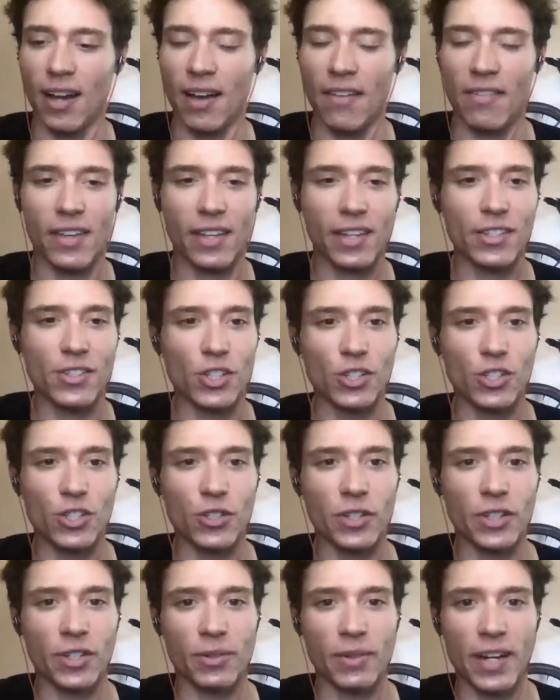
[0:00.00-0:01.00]
I think as a
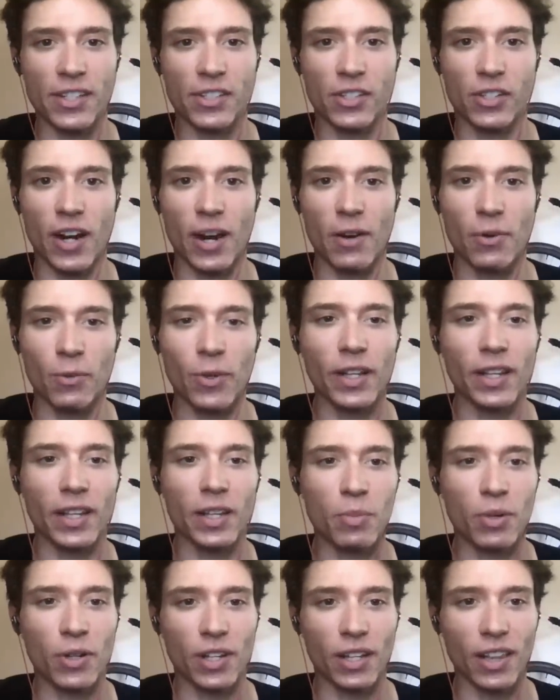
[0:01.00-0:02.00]
junior racer, I really
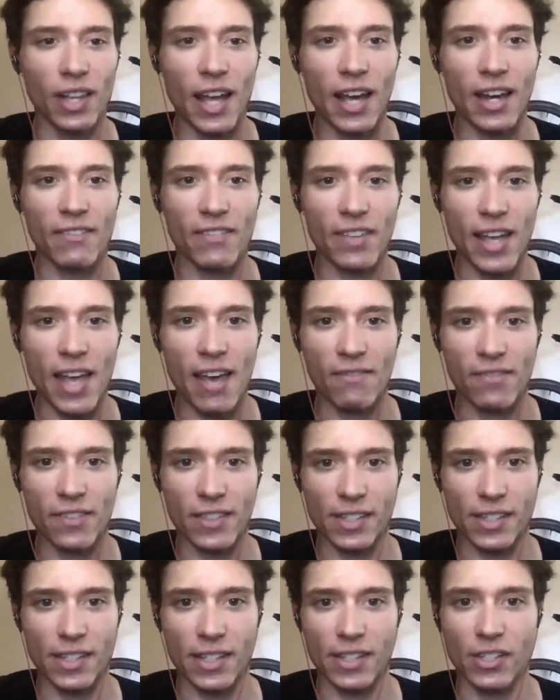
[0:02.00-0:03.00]
put a lot of
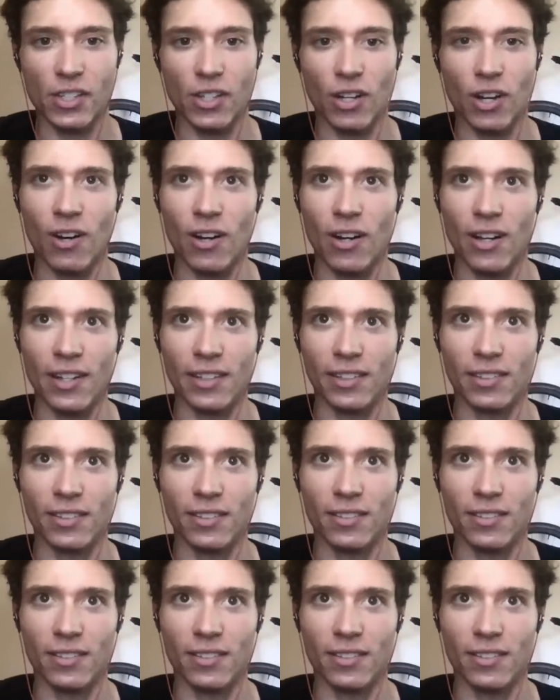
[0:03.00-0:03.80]
emphasis on